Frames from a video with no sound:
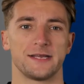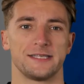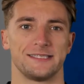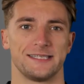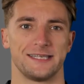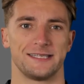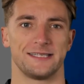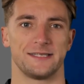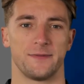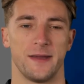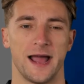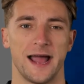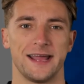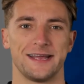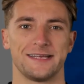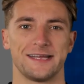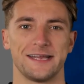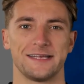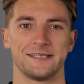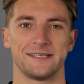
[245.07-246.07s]
consists of
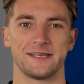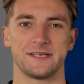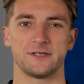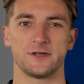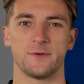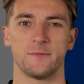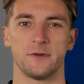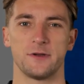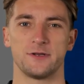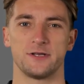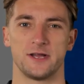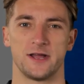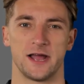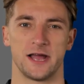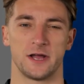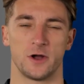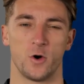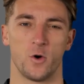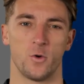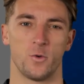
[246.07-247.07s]
access, distribution,
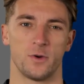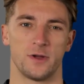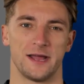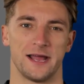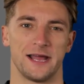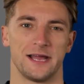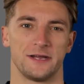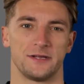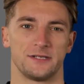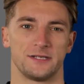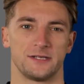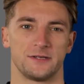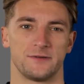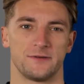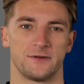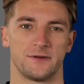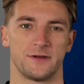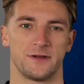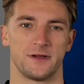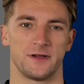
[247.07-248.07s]
and core layers.
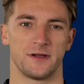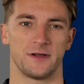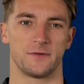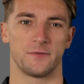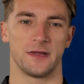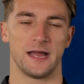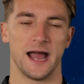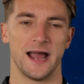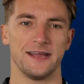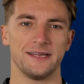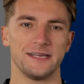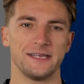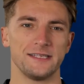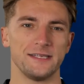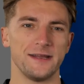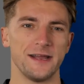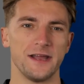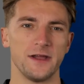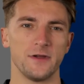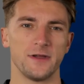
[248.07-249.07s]
The
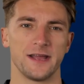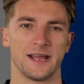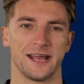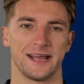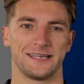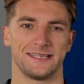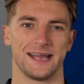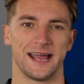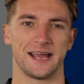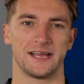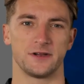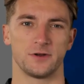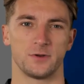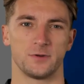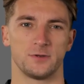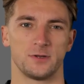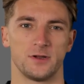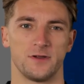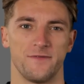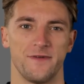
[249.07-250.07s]
access layer connects
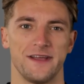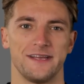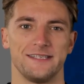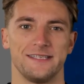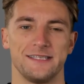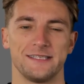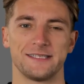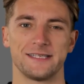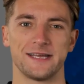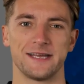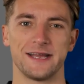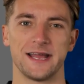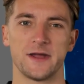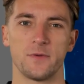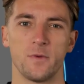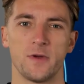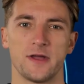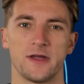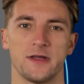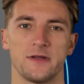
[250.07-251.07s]
end-user devices to the
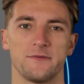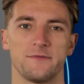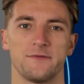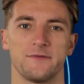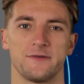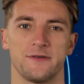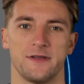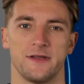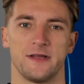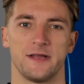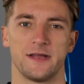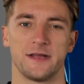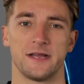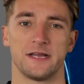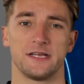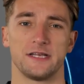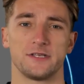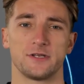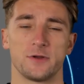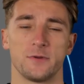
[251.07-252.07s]
network.
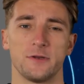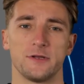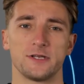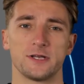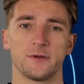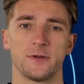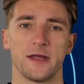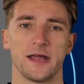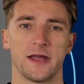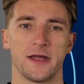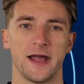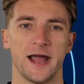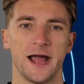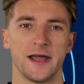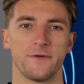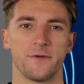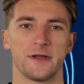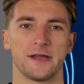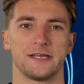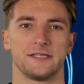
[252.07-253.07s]
The distribution layer
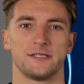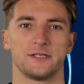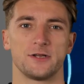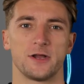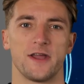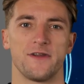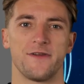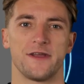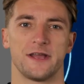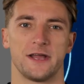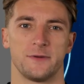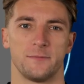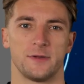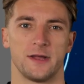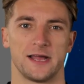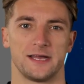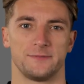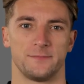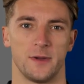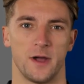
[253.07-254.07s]
aggregates traffic,
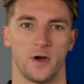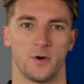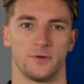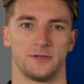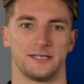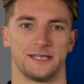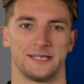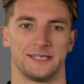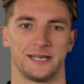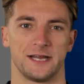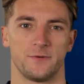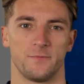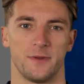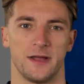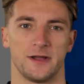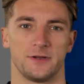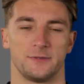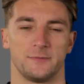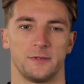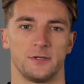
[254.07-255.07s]
applies policies, and
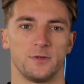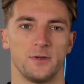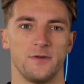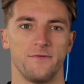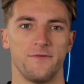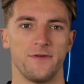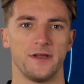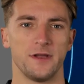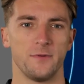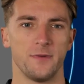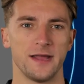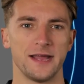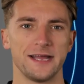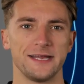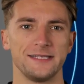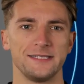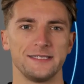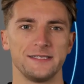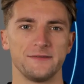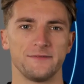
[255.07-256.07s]
routes between
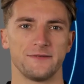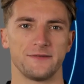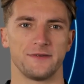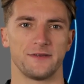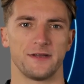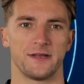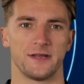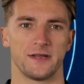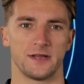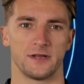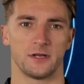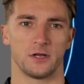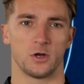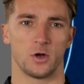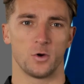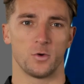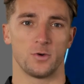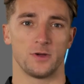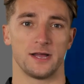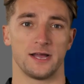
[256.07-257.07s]
VLANs. The
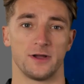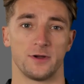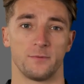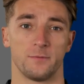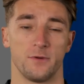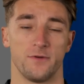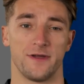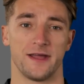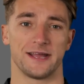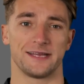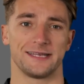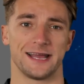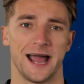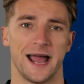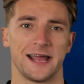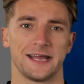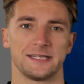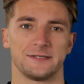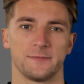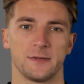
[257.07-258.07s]
core layer provides
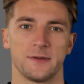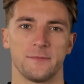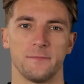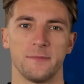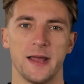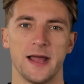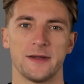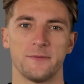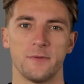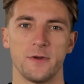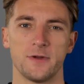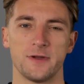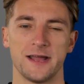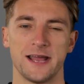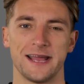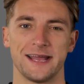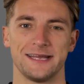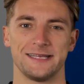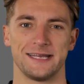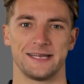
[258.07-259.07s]
high-speed backbone
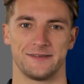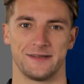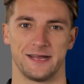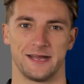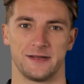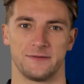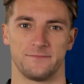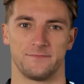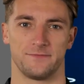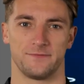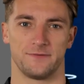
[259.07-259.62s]
connectivity.